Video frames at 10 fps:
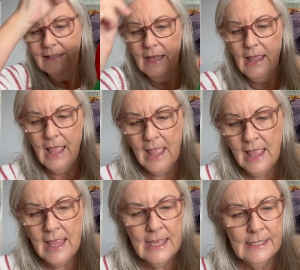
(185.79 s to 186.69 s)

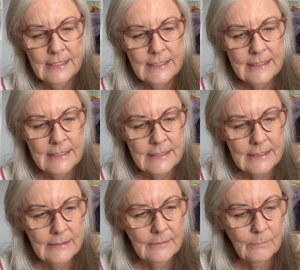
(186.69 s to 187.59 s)
And
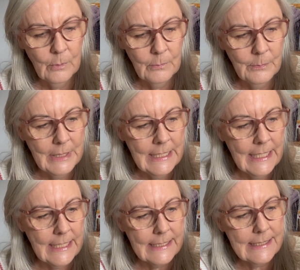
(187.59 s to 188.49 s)
what would be
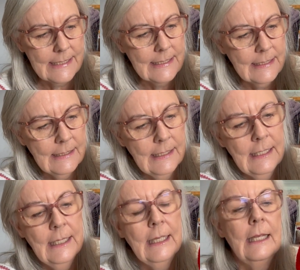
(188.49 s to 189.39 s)
next?
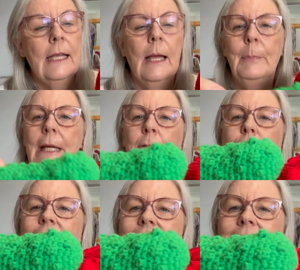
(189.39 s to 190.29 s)
A pickle.